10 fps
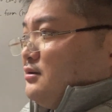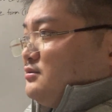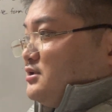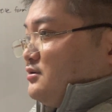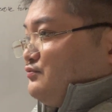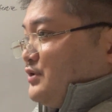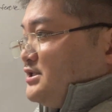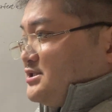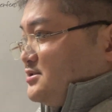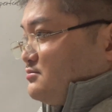the
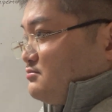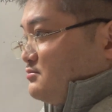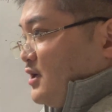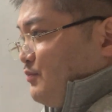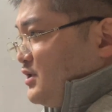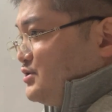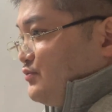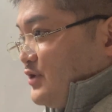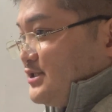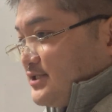apparently
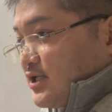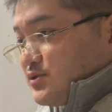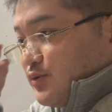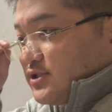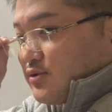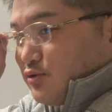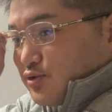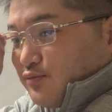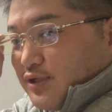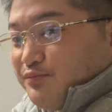French textbooks
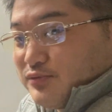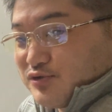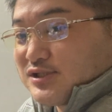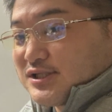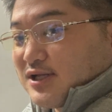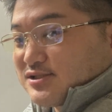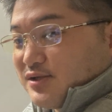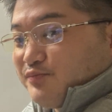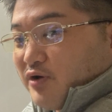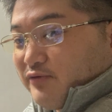also translated as
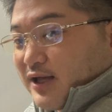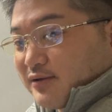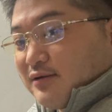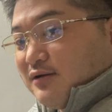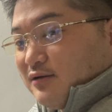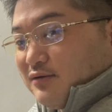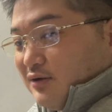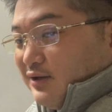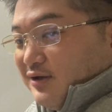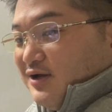imperfect.
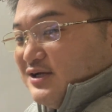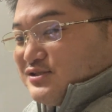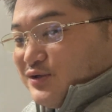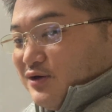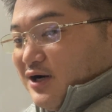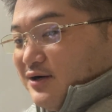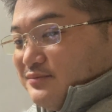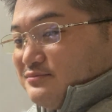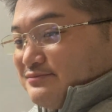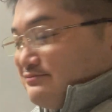So